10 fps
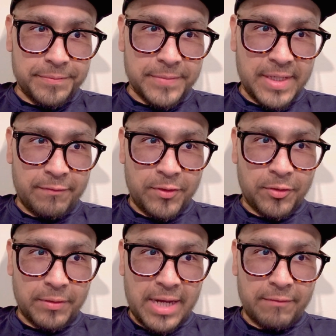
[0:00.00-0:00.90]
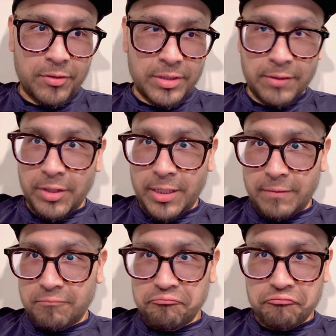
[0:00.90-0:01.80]
if you don't have your degree,
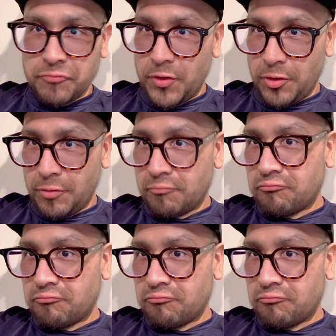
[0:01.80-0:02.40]
you're